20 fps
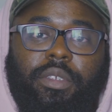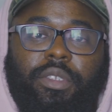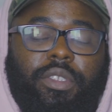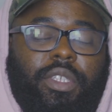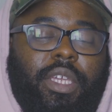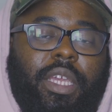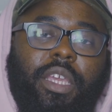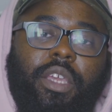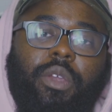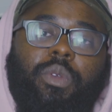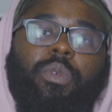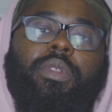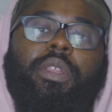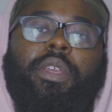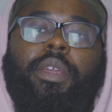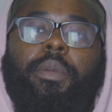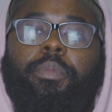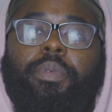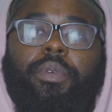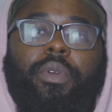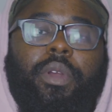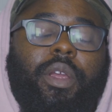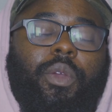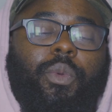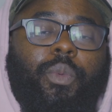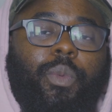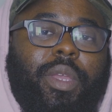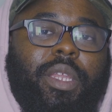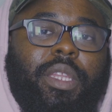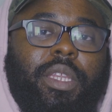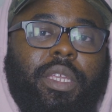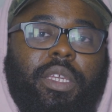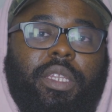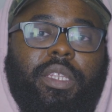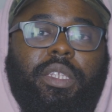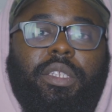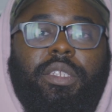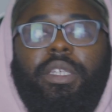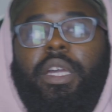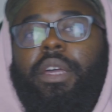you're equally important. We need
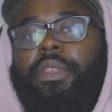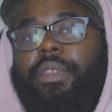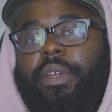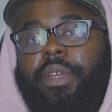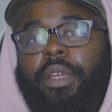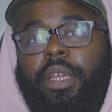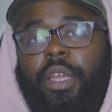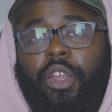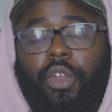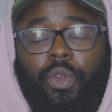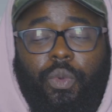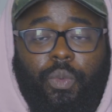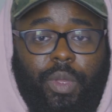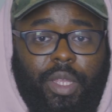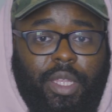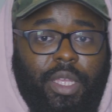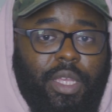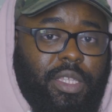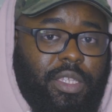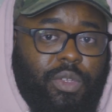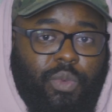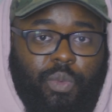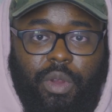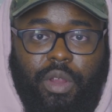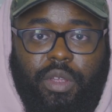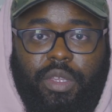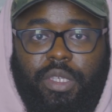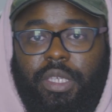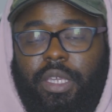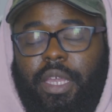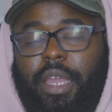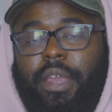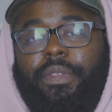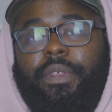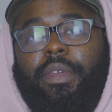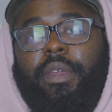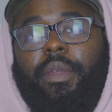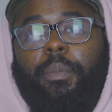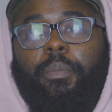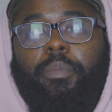each other. We need to work together
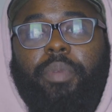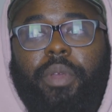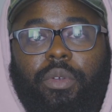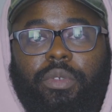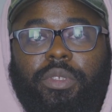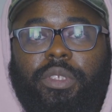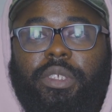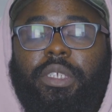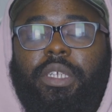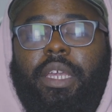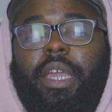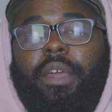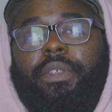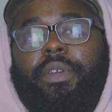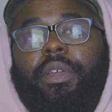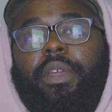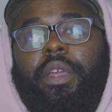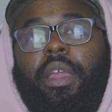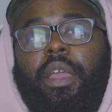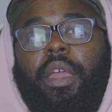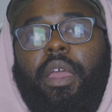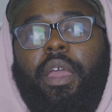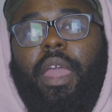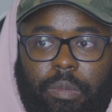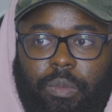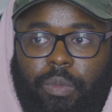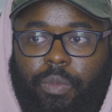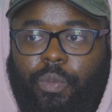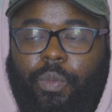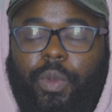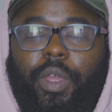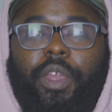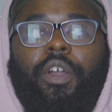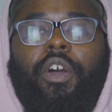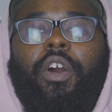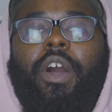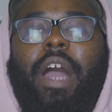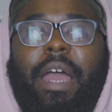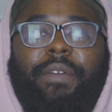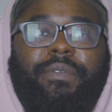and build together. We
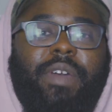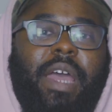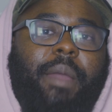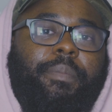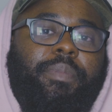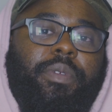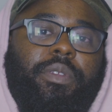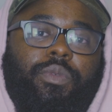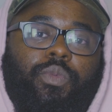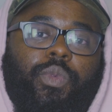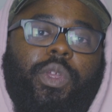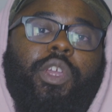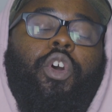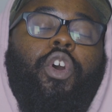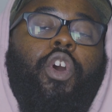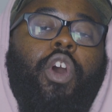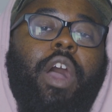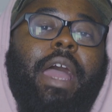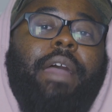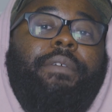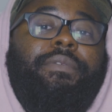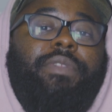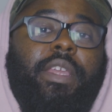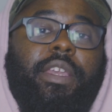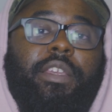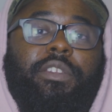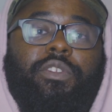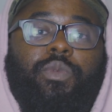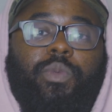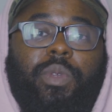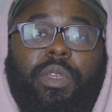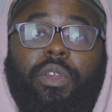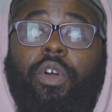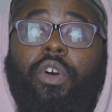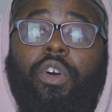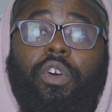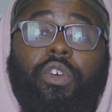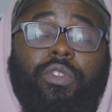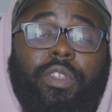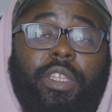all have things we
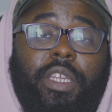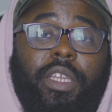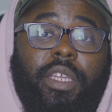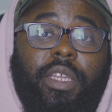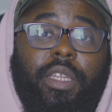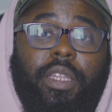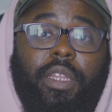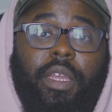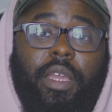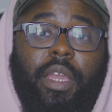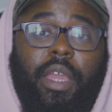all need,